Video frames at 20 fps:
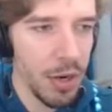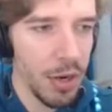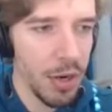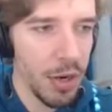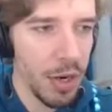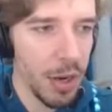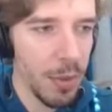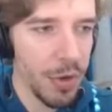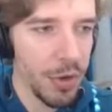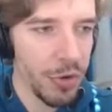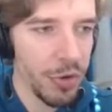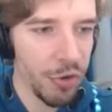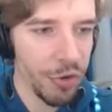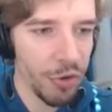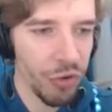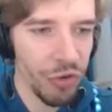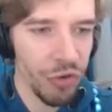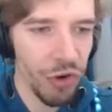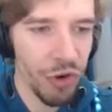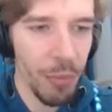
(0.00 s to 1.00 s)
am
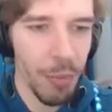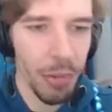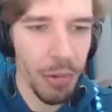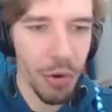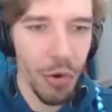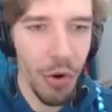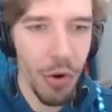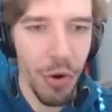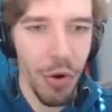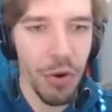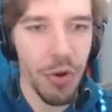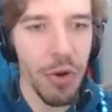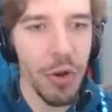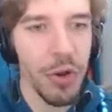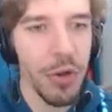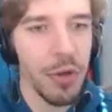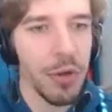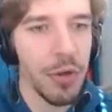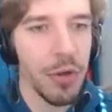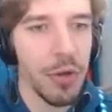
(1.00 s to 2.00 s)
internship girl.
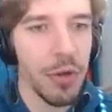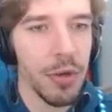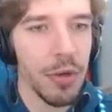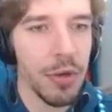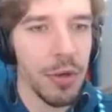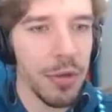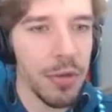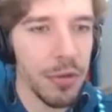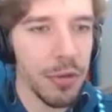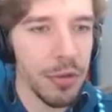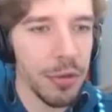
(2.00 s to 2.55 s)
Hmm?